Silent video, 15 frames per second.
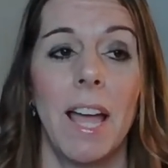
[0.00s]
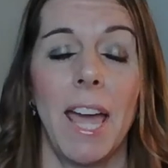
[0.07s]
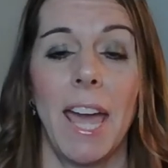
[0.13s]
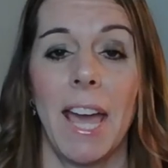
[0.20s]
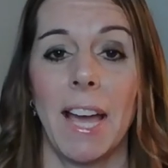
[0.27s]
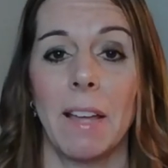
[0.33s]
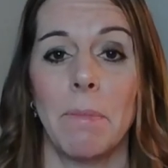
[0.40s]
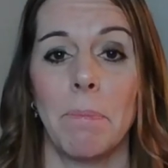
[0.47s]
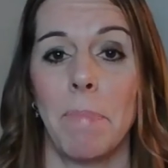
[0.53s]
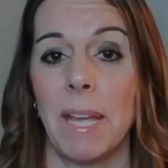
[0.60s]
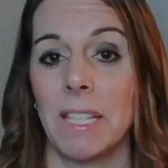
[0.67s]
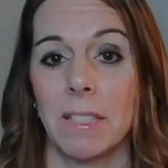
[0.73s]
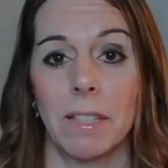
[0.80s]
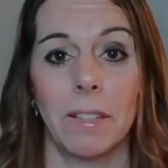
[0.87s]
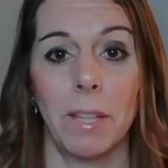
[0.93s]
and
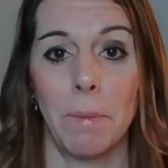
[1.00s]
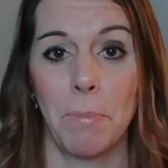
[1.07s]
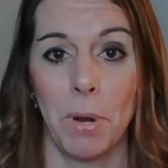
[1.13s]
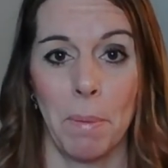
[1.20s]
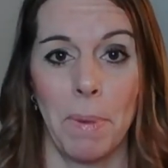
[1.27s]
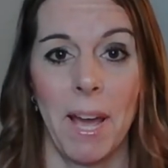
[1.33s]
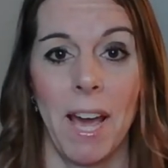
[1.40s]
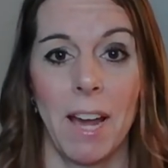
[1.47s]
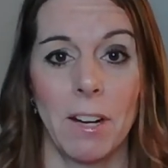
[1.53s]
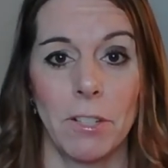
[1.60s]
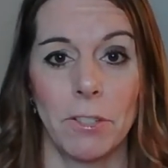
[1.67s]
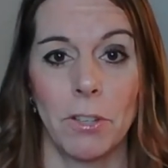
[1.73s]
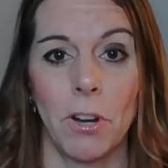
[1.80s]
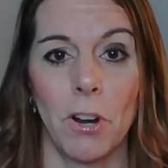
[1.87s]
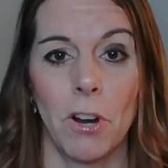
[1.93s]
basically
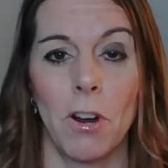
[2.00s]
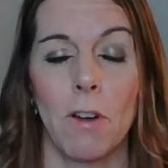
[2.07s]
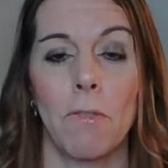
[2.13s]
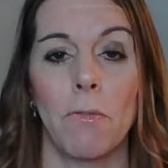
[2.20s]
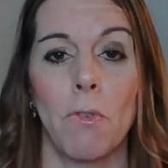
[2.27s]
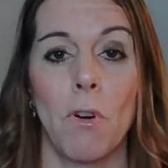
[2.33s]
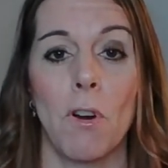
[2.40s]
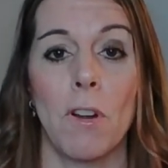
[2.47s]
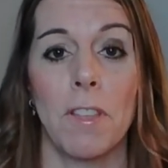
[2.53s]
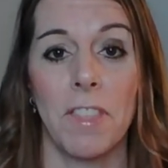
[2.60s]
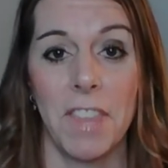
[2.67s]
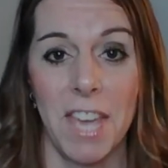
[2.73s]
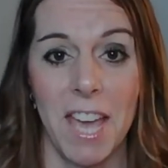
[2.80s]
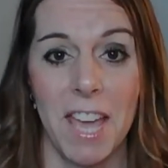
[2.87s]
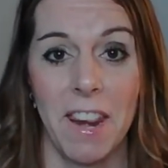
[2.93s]
prepares her for
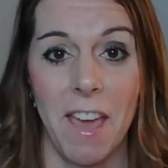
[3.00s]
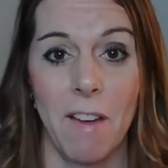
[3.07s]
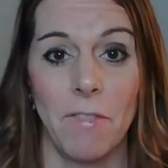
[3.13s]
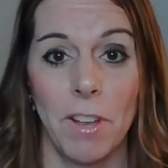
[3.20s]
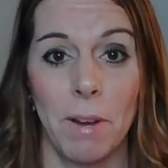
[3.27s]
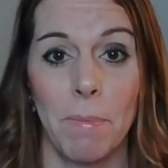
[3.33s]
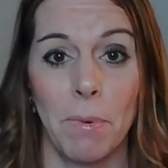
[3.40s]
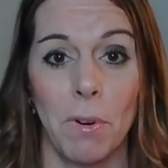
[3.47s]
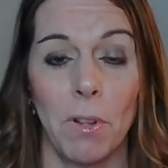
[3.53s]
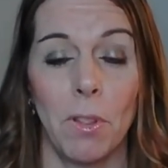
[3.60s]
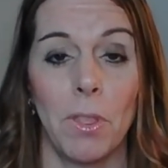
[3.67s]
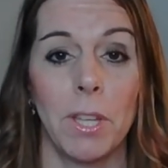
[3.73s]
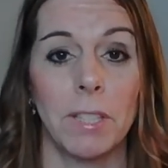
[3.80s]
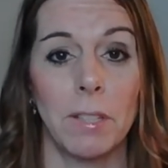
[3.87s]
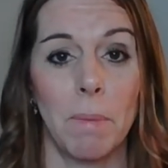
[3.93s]
the
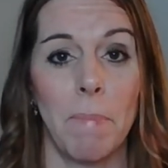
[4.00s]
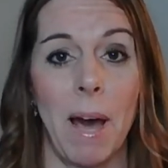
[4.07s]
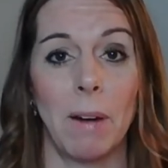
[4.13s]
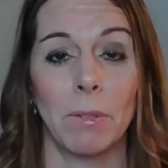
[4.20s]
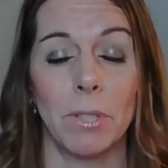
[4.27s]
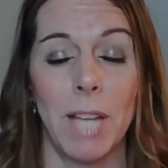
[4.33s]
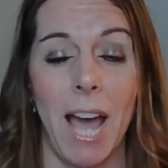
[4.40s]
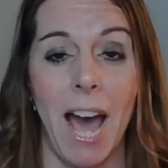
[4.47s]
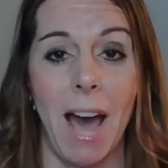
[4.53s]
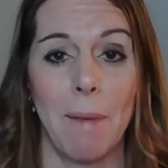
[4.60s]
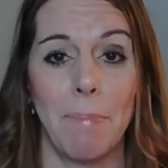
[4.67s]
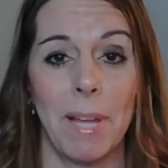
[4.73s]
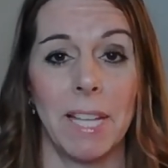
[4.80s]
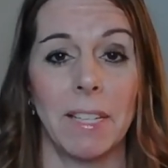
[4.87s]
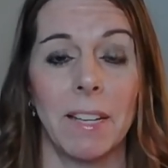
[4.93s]
inevitable that's about to
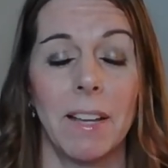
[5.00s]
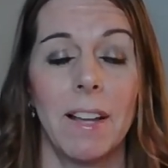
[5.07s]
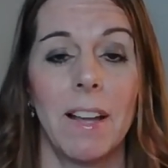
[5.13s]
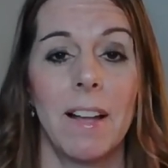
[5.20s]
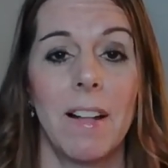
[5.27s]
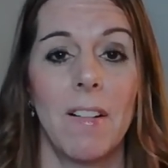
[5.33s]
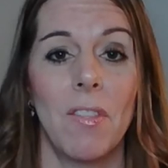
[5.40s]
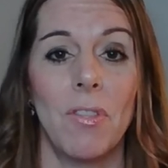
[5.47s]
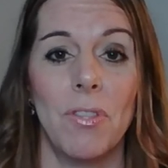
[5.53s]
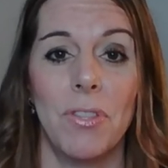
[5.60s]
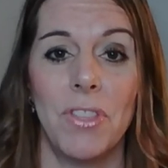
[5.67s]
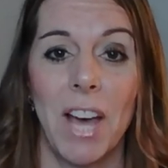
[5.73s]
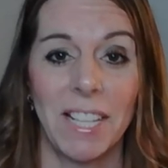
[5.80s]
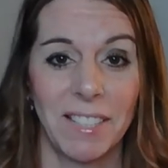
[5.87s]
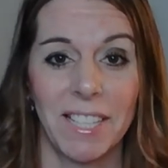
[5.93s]
happen.
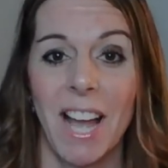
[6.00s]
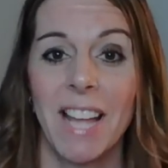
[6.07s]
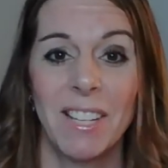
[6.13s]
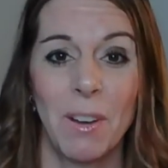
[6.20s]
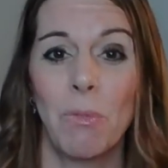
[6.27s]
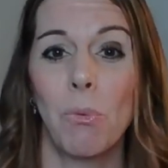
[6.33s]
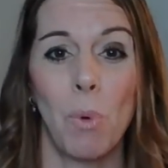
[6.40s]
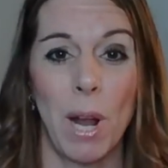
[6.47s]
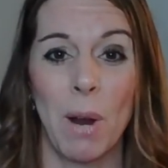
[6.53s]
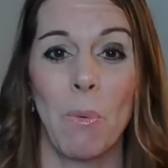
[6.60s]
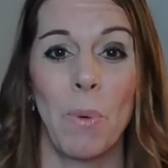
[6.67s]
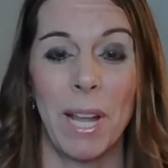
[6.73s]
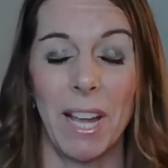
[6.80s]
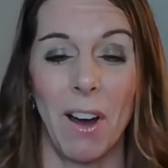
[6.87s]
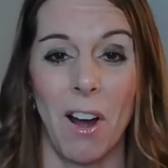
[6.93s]
That's kind of where
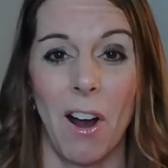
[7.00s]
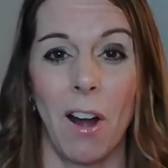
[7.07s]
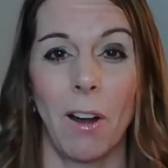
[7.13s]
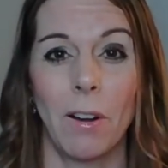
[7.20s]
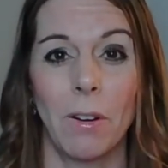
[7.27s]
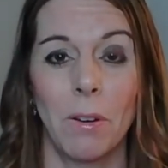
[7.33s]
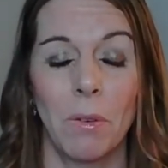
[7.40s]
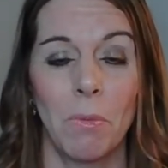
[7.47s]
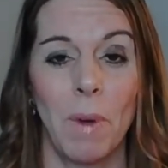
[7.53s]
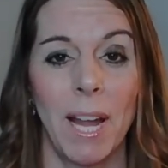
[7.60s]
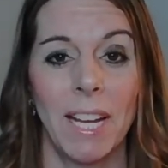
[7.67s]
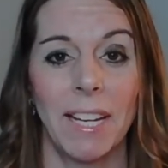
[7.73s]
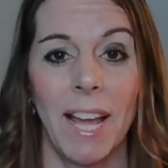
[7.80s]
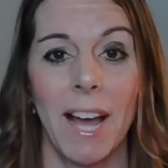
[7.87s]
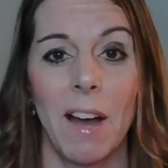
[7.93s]
we are
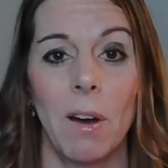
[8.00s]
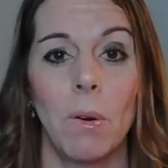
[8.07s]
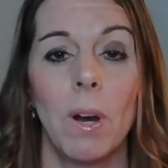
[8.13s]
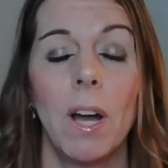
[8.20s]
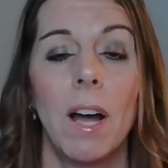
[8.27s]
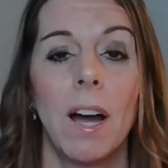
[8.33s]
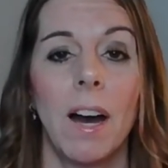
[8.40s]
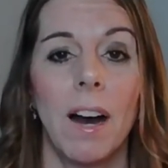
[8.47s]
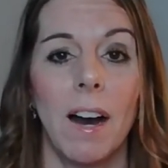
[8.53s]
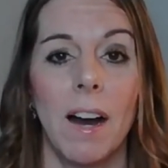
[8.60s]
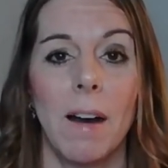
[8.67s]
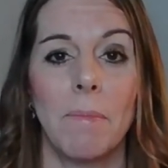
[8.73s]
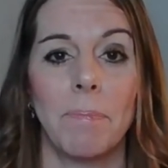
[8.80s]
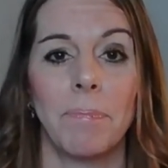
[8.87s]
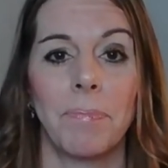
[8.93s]
right now.
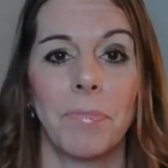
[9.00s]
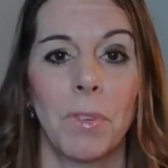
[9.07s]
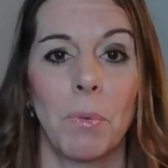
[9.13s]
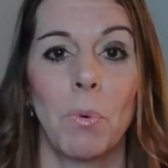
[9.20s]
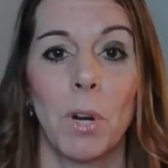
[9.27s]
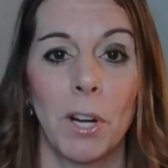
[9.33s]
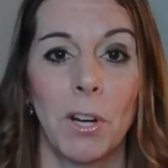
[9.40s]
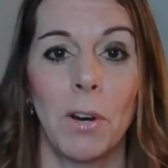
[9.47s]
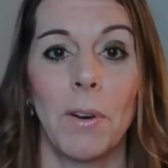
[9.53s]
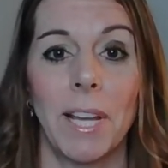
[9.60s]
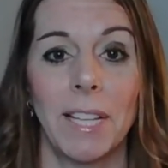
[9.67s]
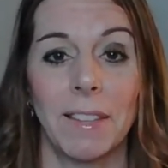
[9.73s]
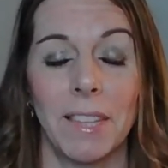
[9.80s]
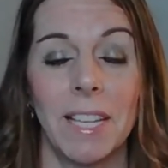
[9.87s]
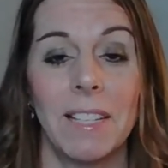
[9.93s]

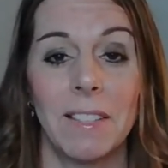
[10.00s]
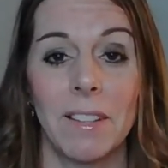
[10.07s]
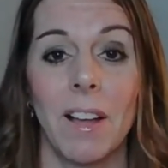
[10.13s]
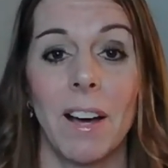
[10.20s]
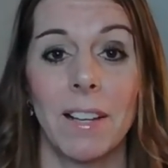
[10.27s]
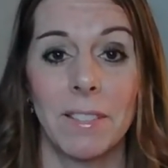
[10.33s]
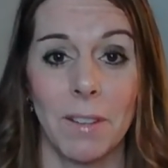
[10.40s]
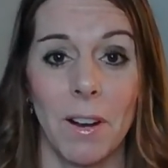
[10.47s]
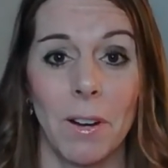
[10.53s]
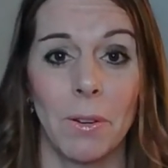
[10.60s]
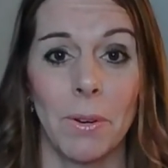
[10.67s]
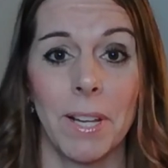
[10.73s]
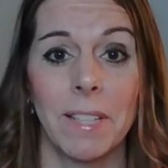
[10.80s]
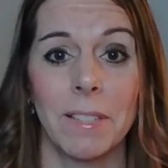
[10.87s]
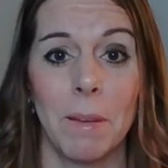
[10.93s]
These laws are
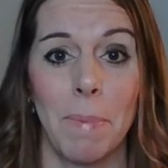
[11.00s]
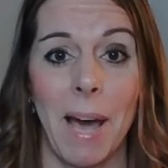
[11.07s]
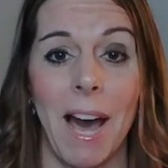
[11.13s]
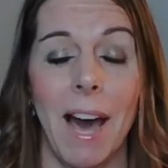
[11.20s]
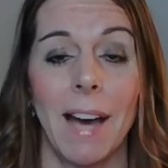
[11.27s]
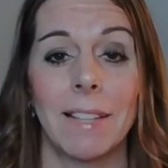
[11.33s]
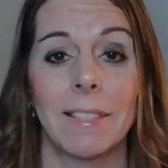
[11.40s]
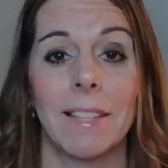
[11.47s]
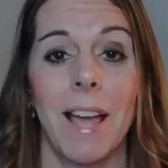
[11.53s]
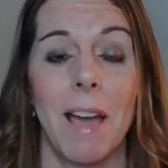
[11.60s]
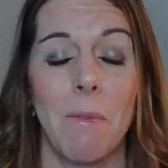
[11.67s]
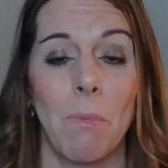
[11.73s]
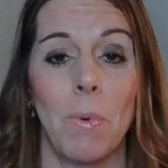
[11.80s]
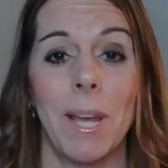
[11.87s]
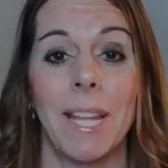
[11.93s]
going to pass
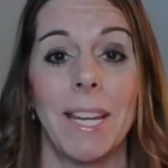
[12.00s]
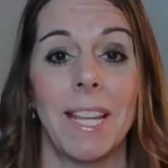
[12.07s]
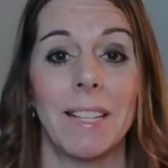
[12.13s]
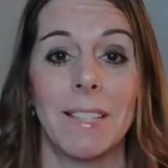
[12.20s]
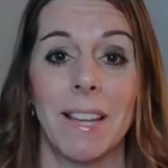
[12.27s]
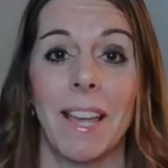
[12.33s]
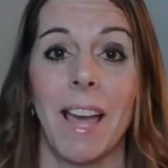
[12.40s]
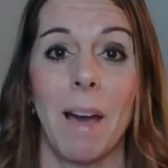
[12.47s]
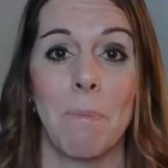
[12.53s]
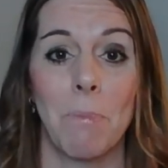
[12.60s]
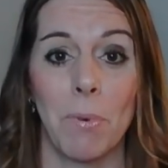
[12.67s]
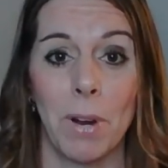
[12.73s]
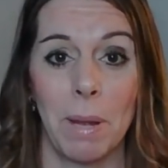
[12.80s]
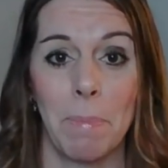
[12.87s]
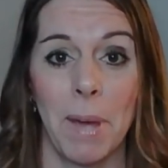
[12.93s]
and we need to get
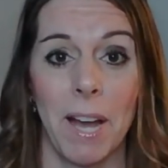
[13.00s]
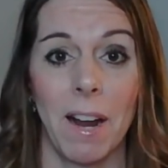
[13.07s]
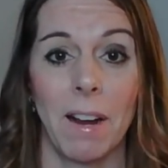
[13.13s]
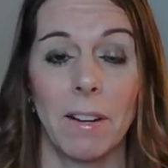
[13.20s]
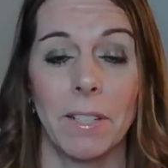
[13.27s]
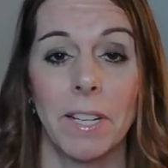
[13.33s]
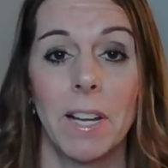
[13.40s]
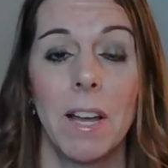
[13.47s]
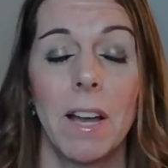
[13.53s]
prepared